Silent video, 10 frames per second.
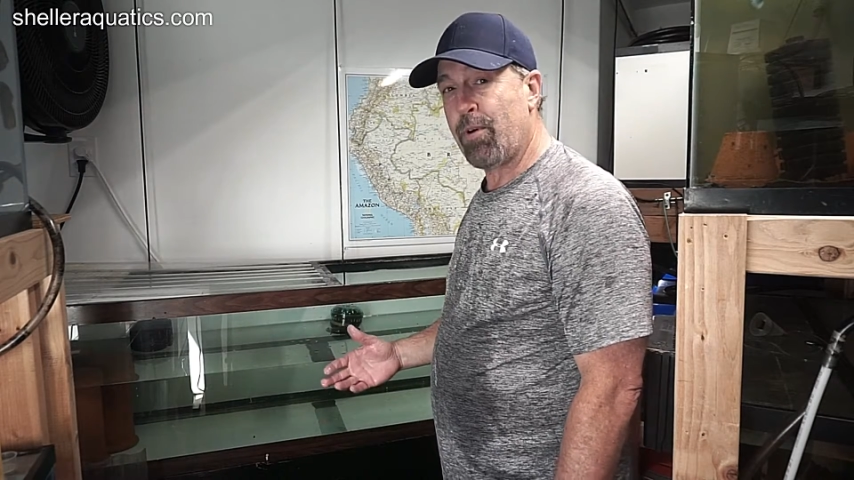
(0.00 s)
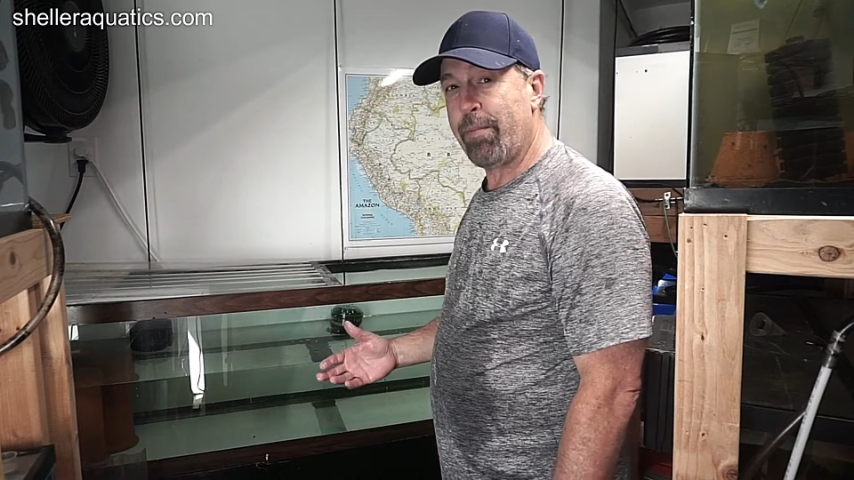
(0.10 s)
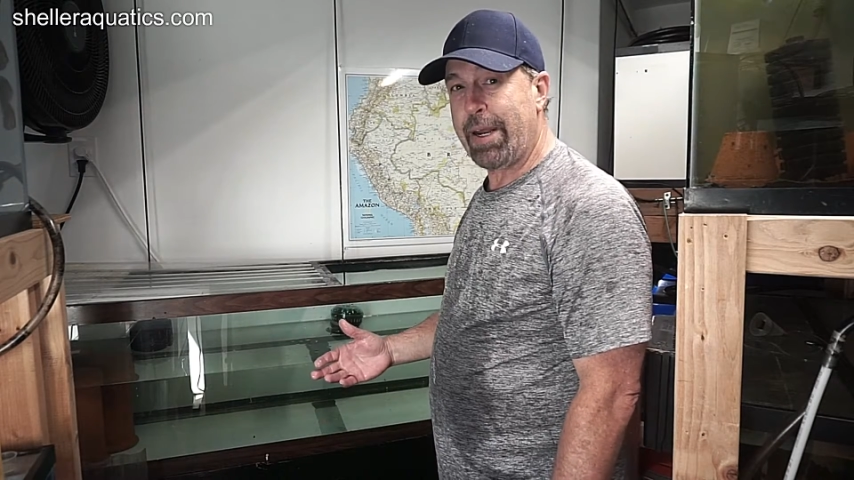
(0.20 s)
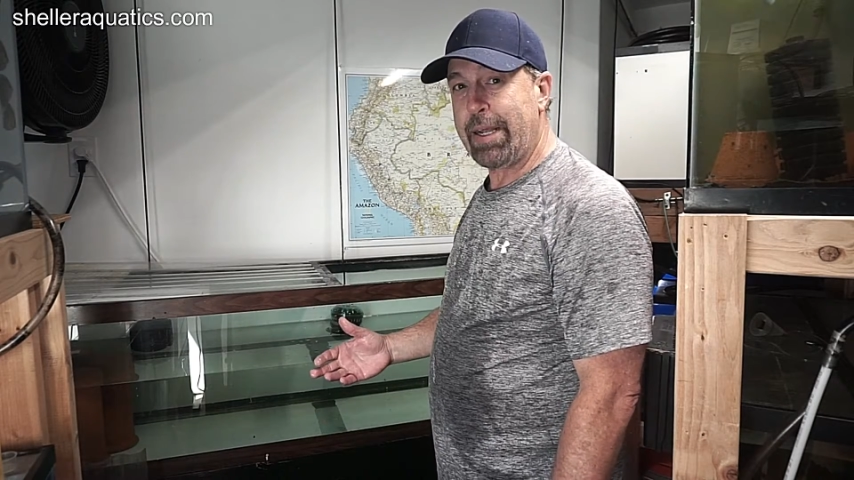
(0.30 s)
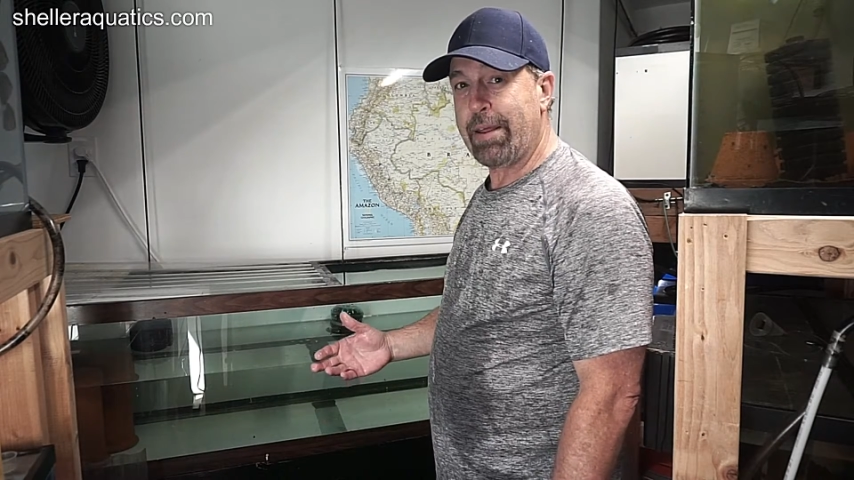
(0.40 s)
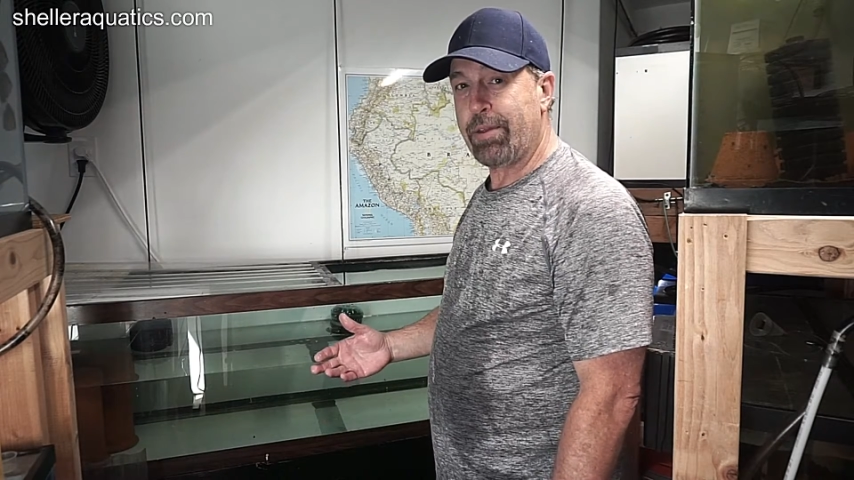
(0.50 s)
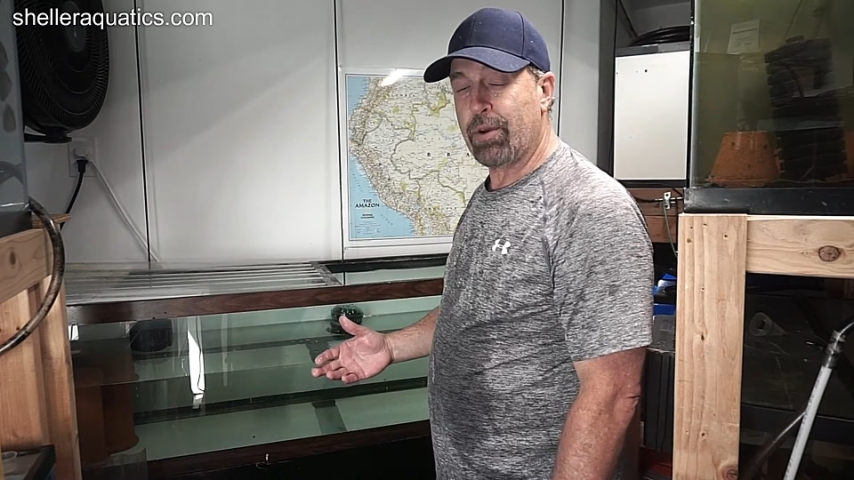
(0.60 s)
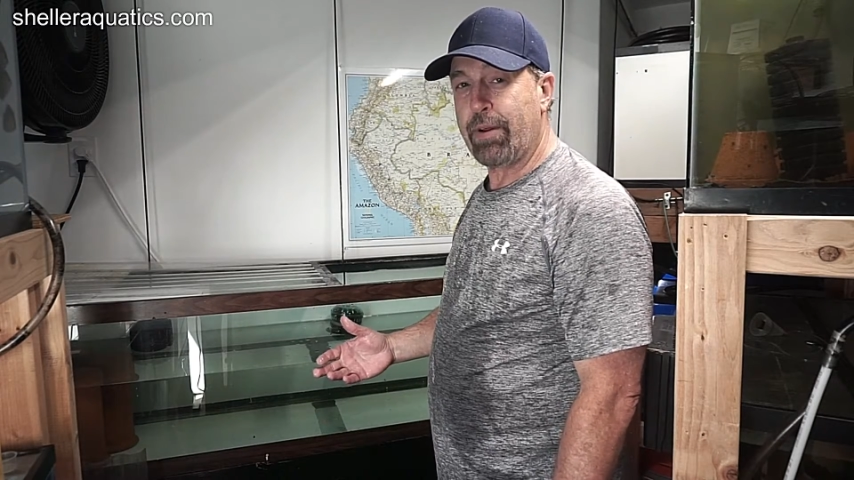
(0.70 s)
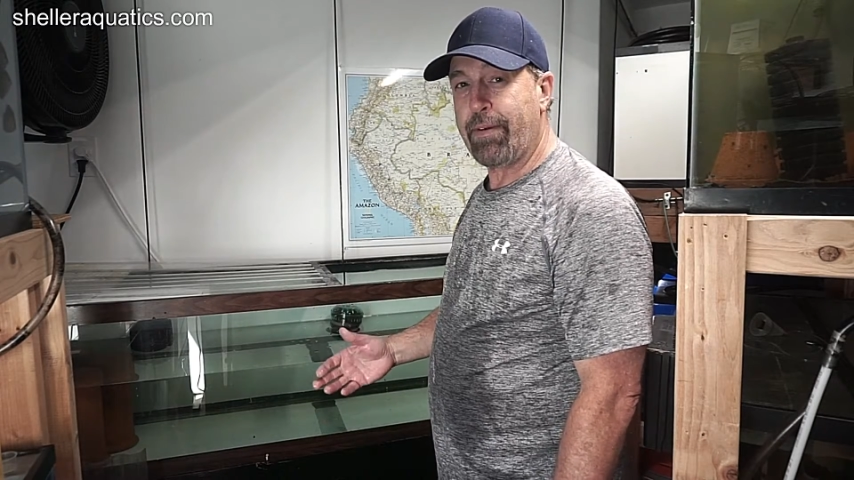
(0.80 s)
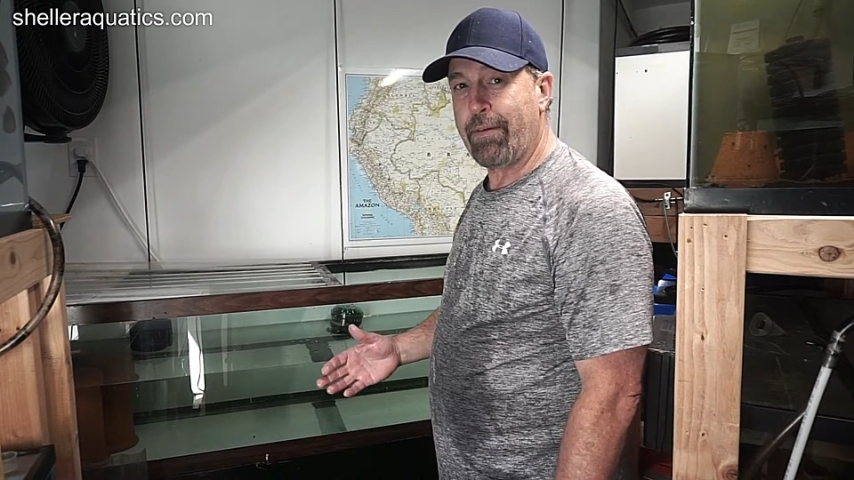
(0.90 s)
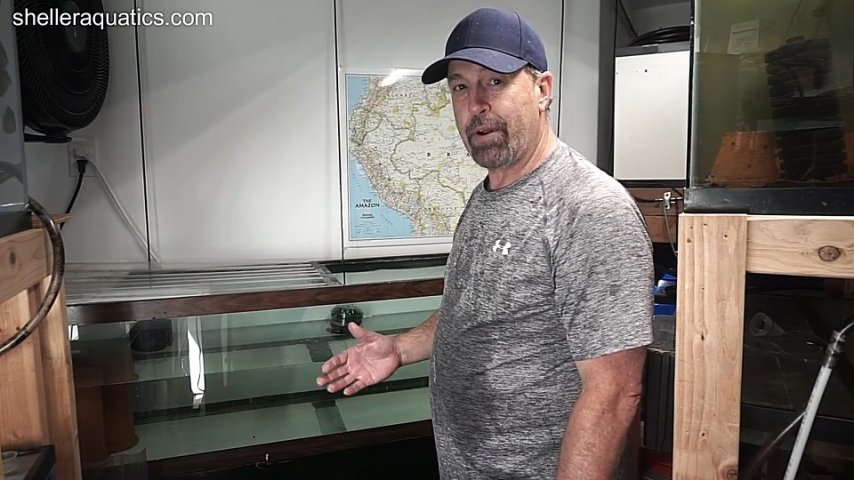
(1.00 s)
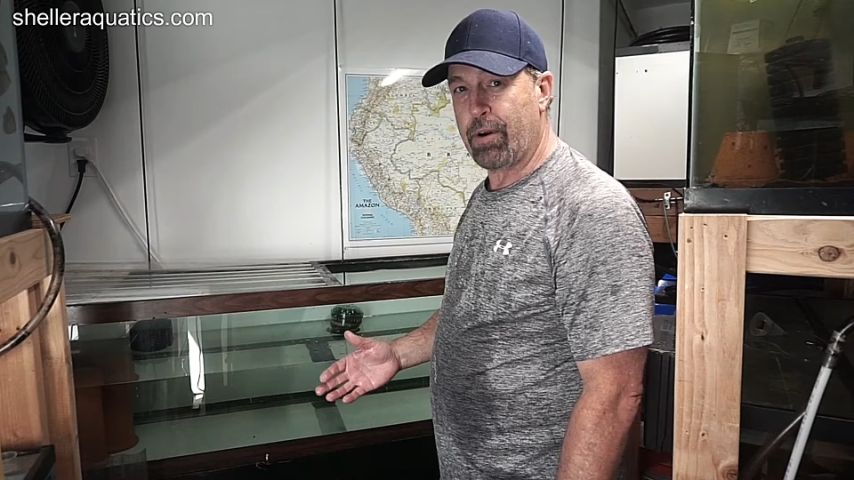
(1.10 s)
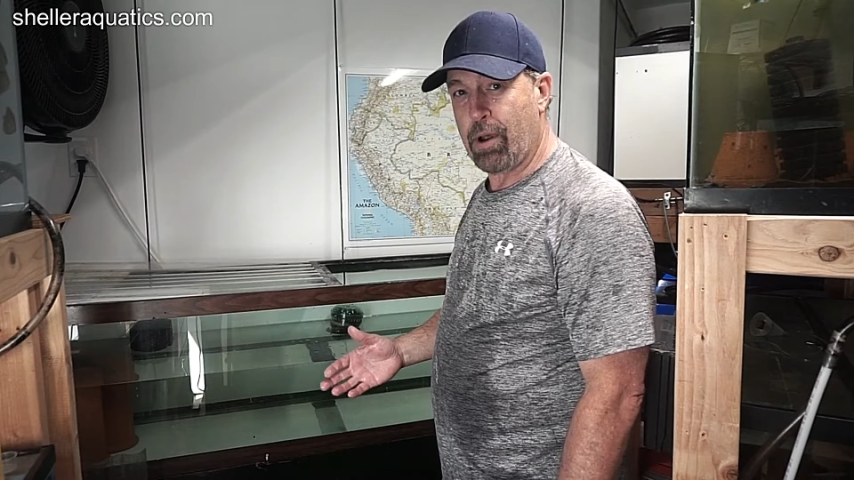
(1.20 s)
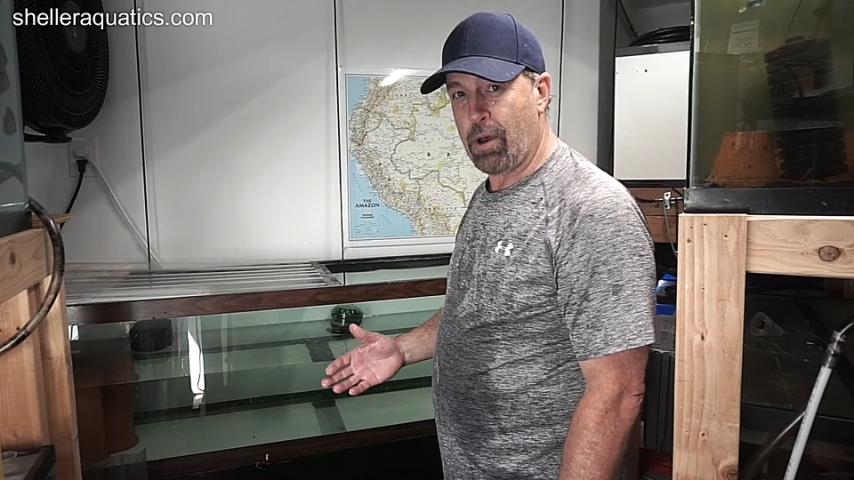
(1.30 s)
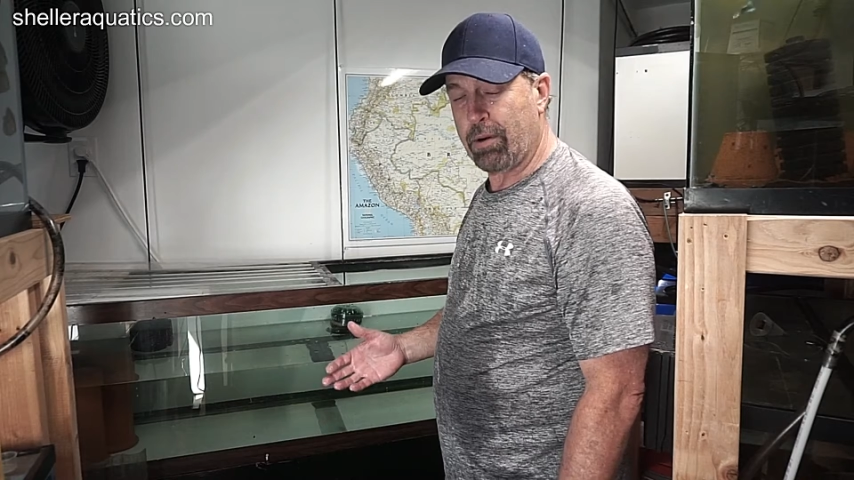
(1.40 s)
more money than
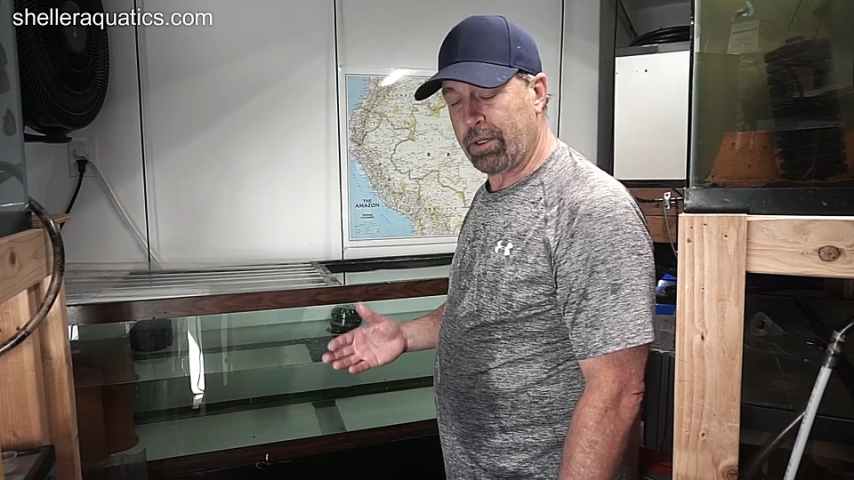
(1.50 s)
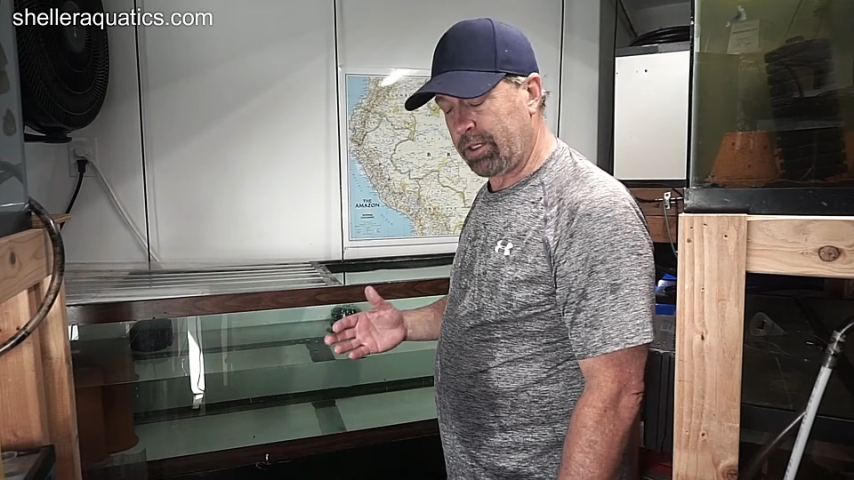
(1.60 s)
$3,500,